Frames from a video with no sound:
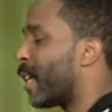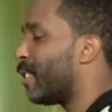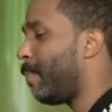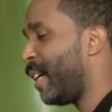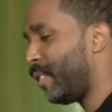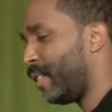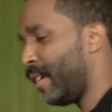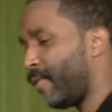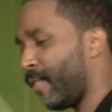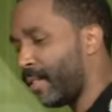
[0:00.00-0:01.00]
So it makes the
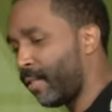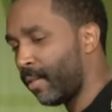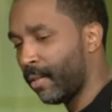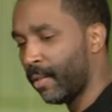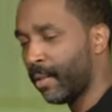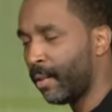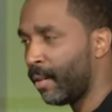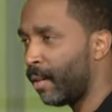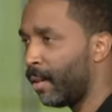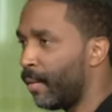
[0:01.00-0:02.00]
difference.
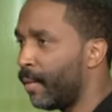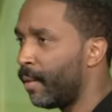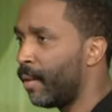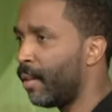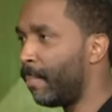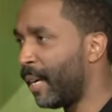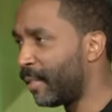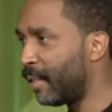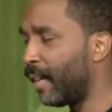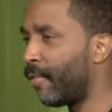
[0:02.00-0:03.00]
It makes
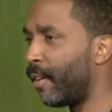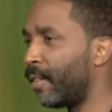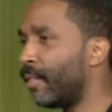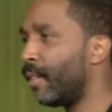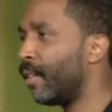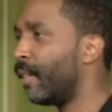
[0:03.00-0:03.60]
the difference.